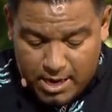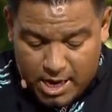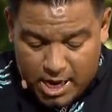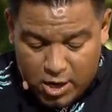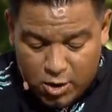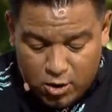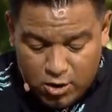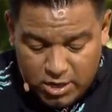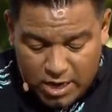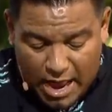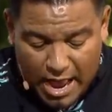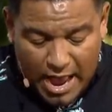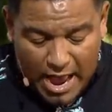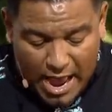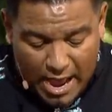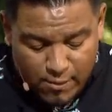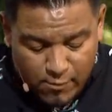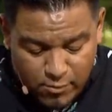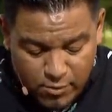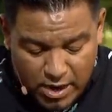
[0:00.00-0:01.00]
And Lord,
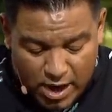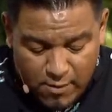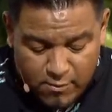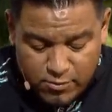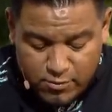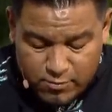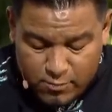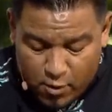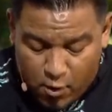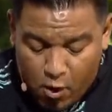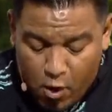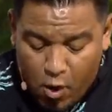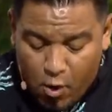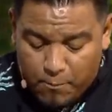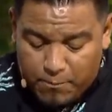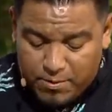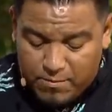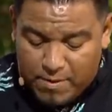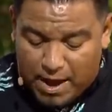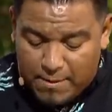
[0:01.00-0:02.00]
I would
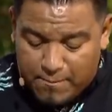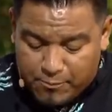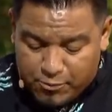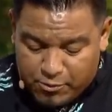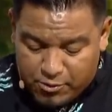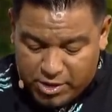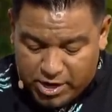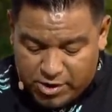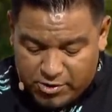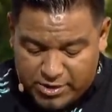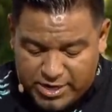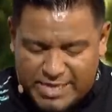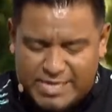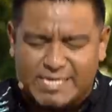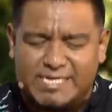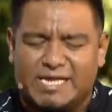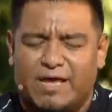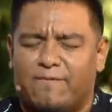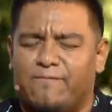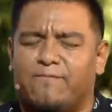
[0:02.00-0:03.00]
hope and my prayer
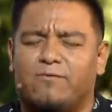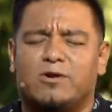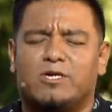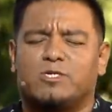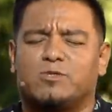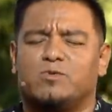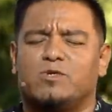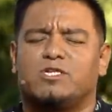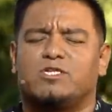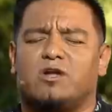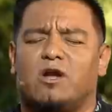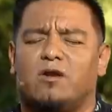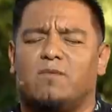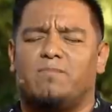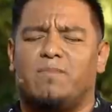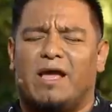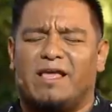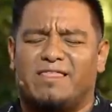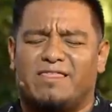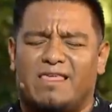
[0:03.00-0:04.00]
is that first we start
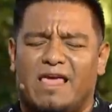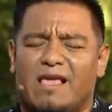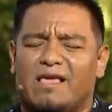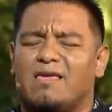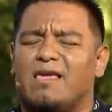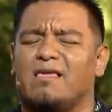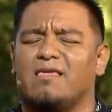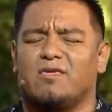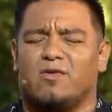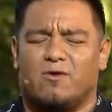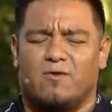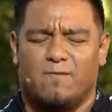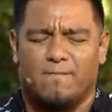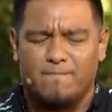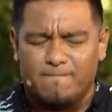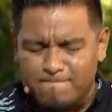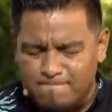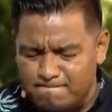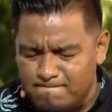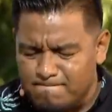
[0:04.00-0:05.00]
by thanking you.
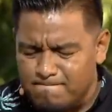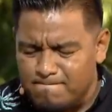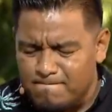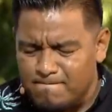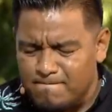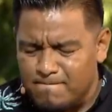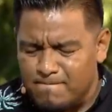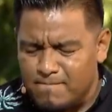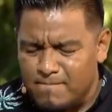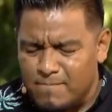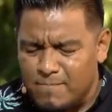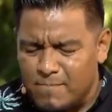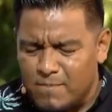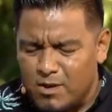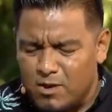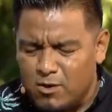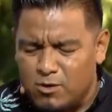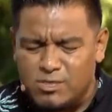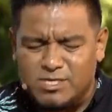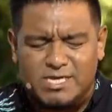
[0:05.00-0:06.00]

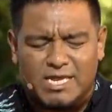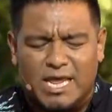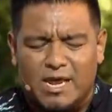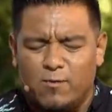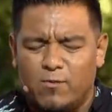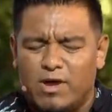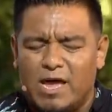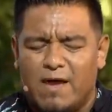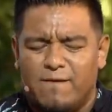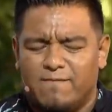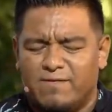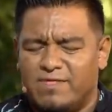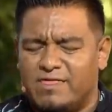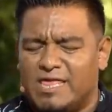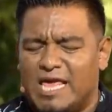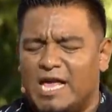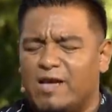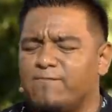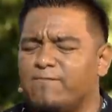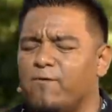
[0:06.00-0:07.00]
Lord, today we have a
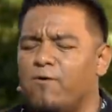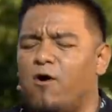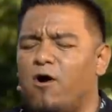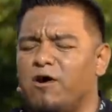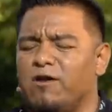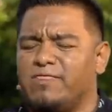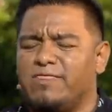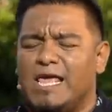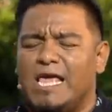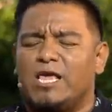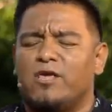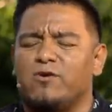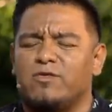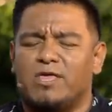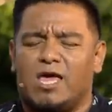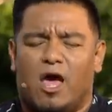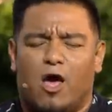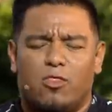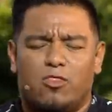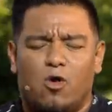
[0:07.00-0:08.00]
thankful heart. Thank you
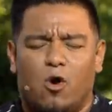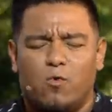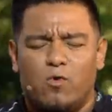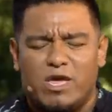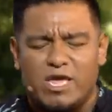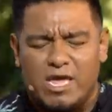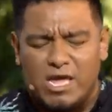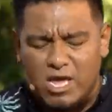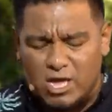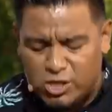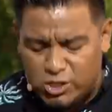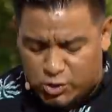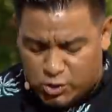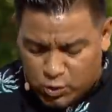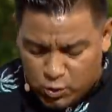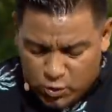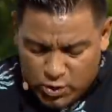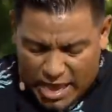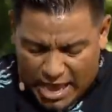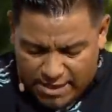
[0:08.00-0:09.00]
that although we
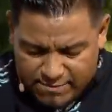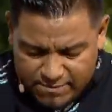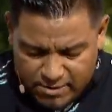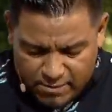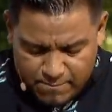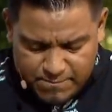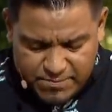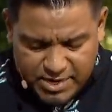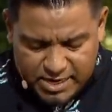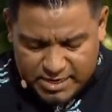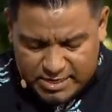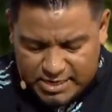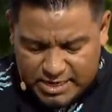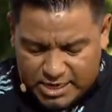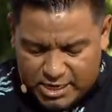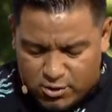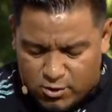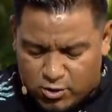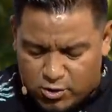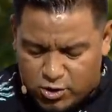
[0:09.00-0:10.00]
do have a big
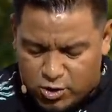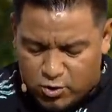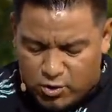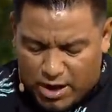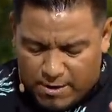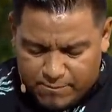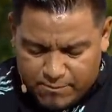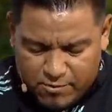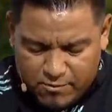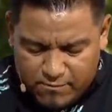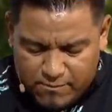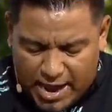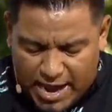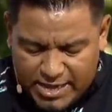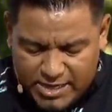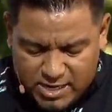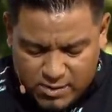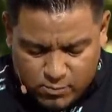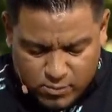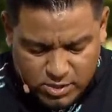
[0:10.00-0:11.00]
need, Lord, you have
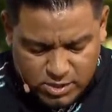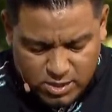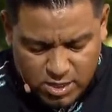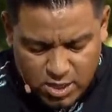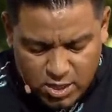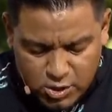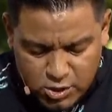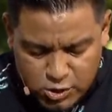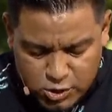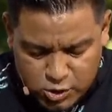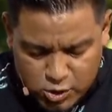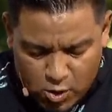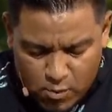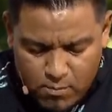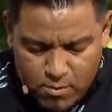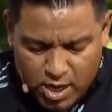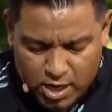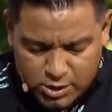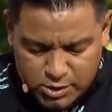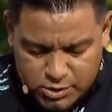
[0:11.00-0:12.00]
provided with so
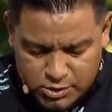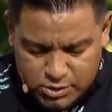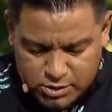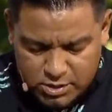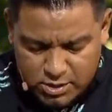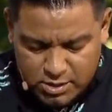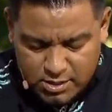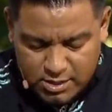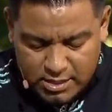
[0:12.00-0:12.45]
much.